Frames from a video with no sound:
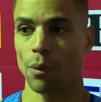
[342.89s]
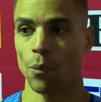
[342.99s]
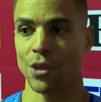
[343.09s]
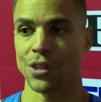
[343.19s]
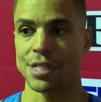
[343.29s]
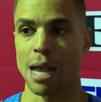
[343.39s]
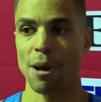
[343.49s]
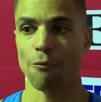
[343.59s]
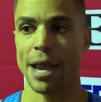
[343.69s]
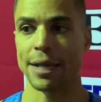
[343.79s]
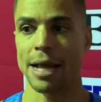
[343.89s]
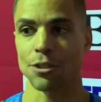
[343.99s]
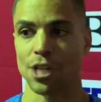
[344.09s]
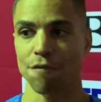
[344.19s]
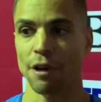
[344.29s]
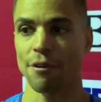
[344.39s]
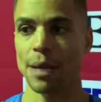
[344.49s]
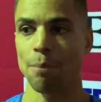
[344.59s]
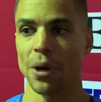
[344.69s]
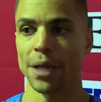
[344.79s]
with the time I ran and how tough I
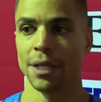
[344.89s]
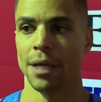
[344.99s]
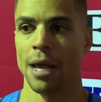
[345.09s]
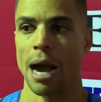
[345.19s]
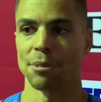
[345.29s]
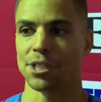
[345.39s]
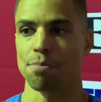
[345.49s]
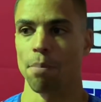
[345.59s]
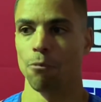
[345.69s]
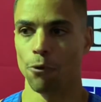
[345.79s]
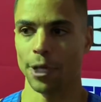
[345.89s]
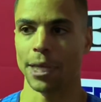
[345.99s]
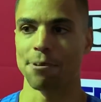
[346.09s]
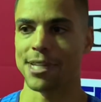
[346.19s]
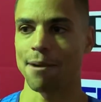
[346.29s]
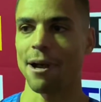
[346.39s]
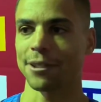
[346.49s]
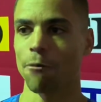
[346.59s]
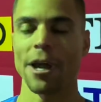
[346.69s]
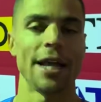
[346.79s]
ran, but I'm just really upset about
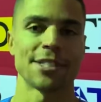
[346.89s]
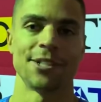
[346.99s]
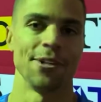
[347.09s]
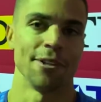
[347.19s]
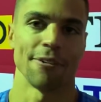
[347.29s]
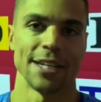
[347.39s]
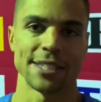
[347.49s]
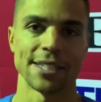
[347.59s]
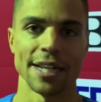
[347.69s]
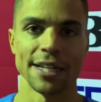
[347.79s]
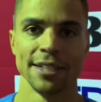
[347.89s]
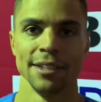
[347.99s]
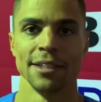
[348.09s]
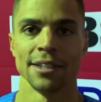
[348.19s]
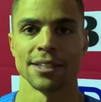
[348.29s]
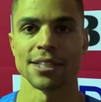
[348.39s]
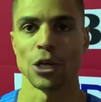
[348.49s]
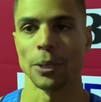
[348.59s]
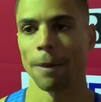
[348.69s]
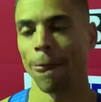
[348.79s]
the way I executed the race
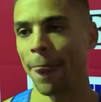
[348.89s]
today.